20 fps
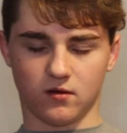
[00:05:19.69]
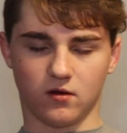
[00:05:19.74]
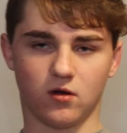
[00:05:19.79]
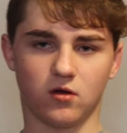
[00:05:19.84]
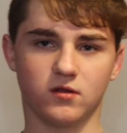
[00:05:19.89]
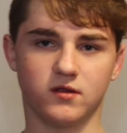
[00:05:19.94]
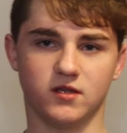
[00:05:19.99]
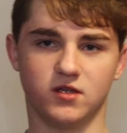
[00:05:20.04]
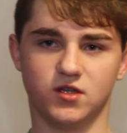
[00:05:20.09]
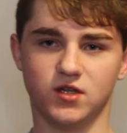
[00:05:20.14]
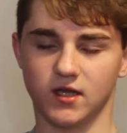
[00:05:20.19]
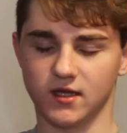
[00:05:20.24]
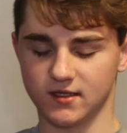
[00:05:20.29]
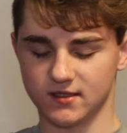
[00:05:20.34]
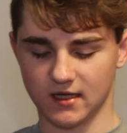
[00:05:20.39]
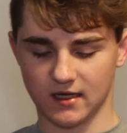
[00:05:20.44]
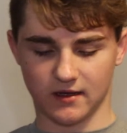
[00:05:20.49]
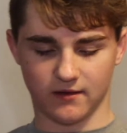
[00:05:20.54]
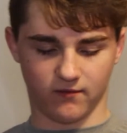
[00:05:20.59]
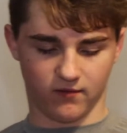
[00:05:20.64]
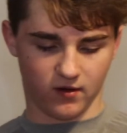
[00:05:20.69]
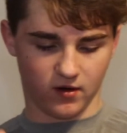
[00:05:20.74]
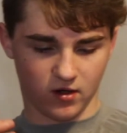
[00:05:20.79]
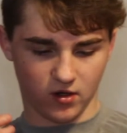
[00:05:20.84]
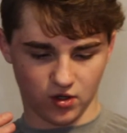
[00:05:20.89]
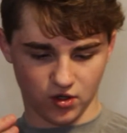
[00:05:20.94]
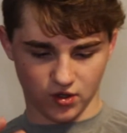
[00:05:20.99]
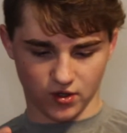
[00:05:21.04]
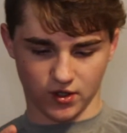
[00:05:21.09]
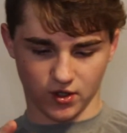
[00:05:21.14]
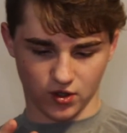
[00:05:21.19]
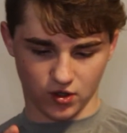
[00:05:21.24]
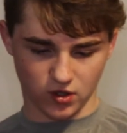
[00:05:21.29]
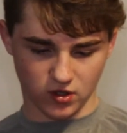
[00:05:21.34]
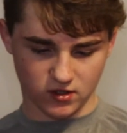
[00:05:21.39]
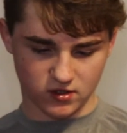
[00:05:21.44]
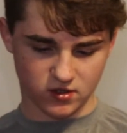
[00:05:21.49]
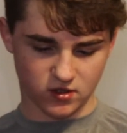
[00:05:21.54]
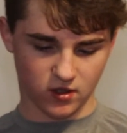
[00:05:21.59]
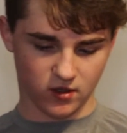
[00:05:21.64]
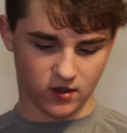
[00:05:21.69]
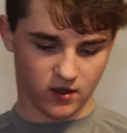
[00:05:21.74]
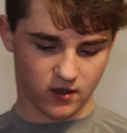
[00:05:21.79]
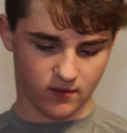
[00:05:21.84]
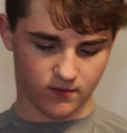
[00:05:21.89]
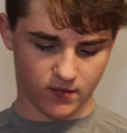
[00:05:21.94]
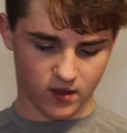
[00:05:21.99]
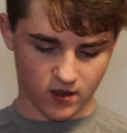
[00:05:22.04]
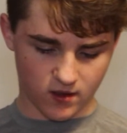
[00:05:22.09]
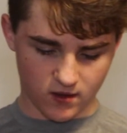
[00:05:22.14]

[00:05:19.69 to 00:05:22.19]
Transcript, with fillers: All these jigs have good hooks to them.